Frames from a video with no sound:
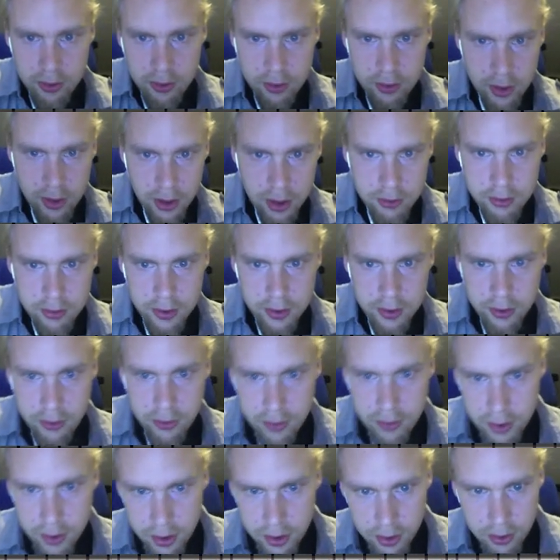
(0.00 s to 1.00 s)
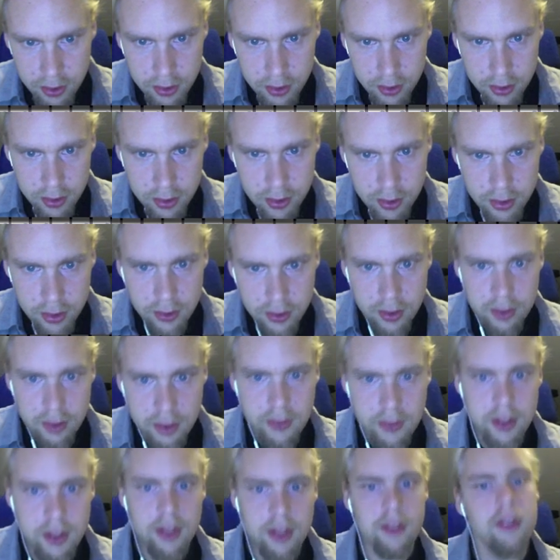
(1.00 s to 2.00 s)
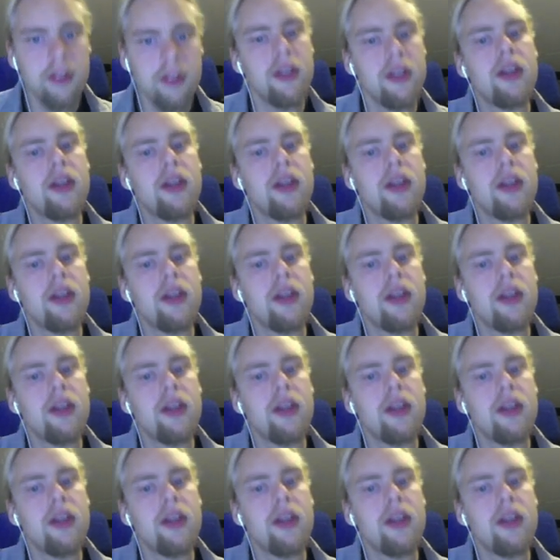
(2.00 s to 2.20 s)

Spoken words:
You can't really see it. Oh, there we go.